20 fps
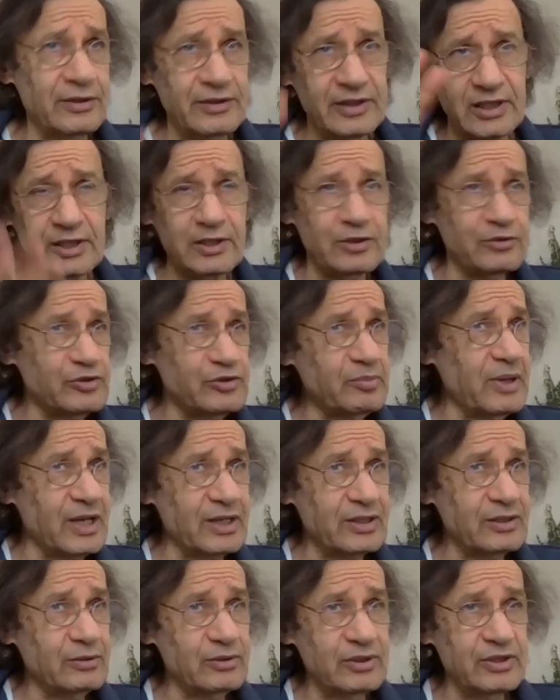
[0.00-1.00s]
Then he goes
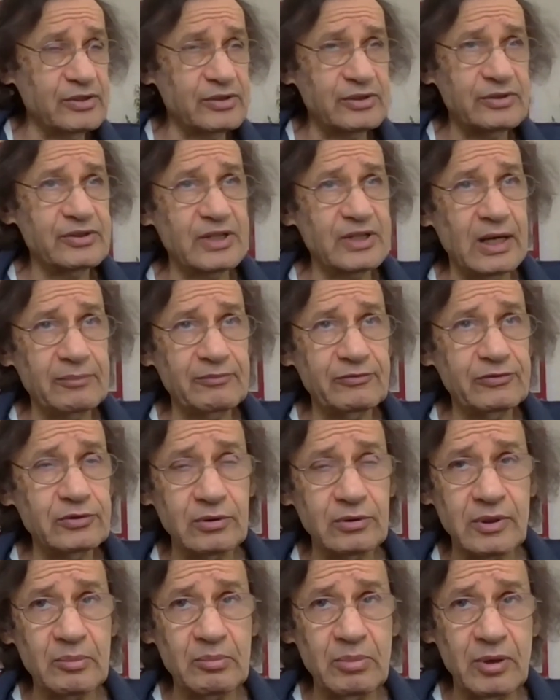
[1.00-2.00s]
back to his top
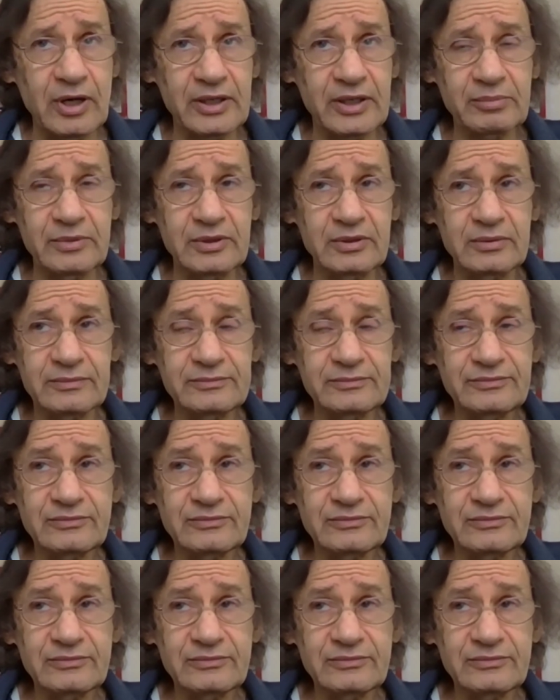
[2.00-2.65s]
floor apartment.